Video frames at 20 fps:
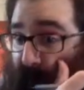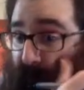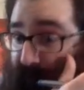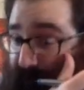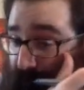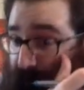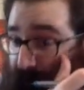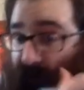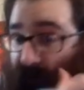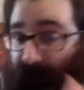was
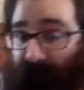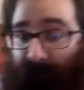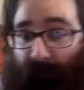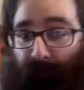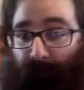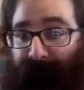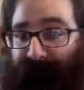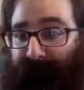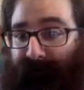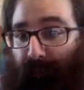omega
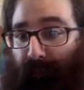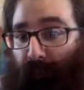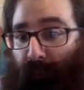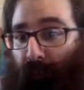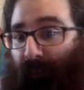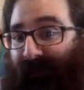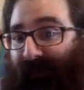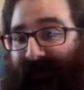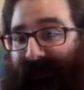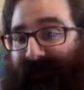equals
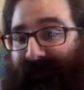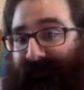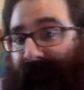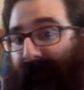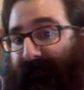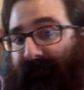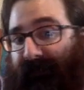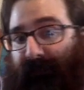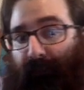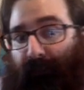0, and that's
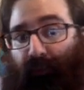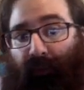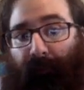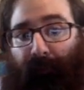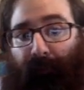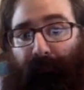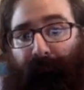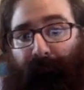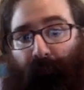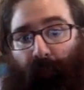not
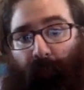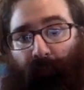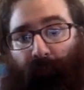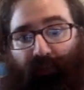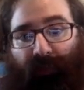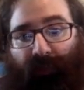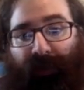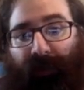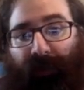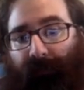suitable for what we're
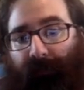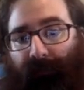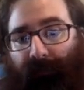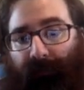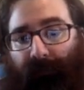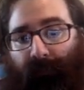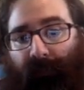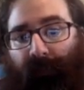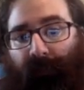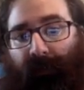trying to
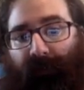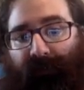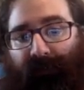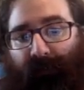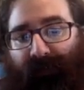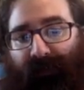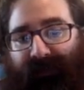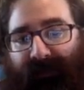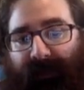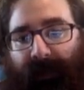do. So
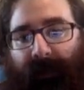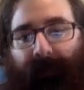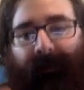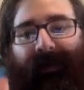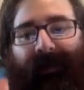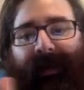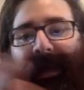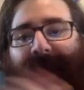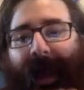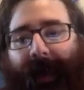we say,
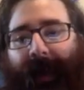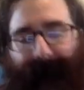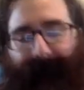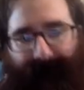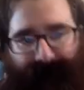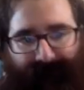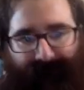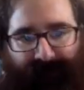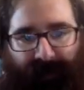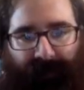nah,
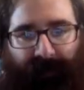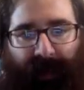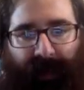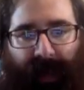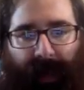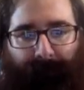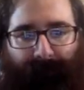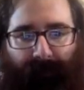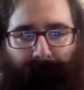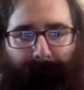not going to
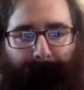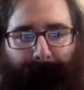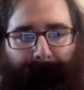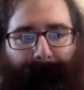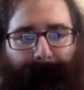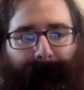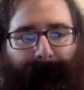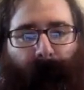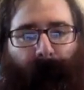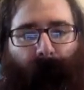happen.
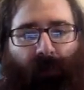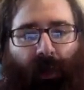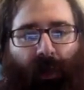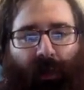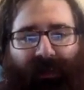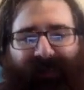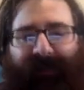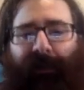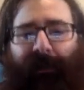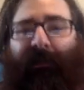
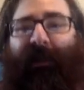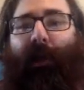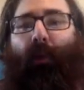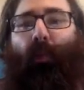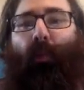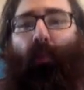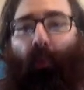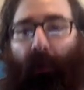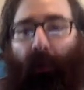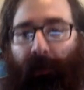Let's take a look at
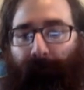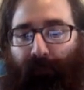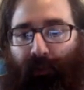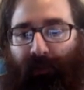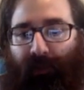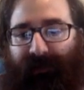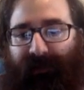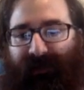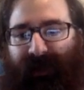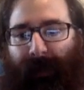one
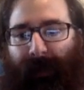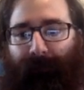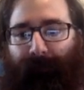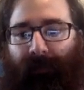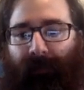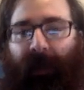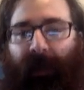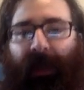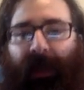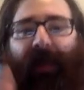more
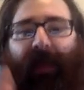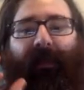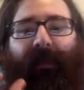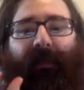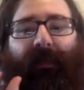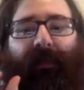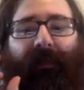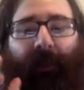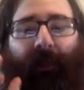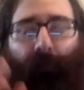example,
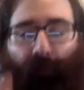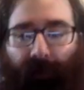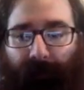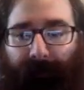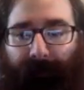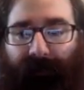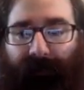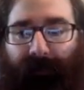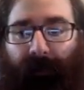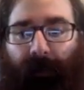then we're going to
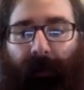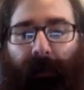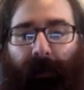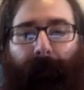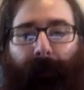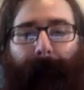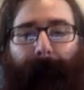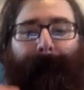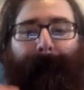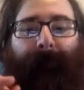be
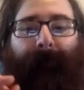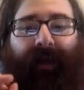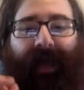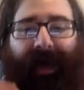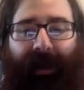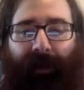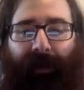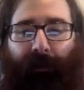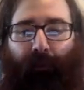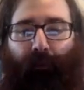done. But
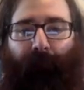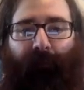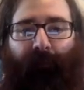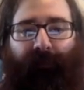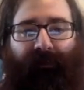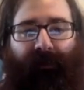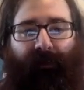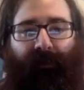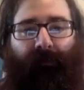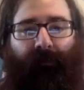head on over to
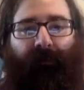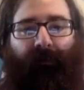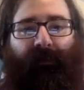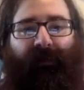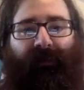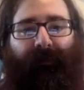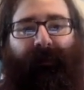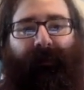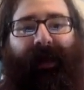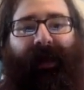take a look at
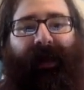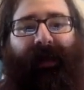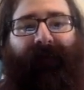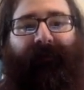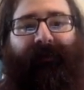the behind the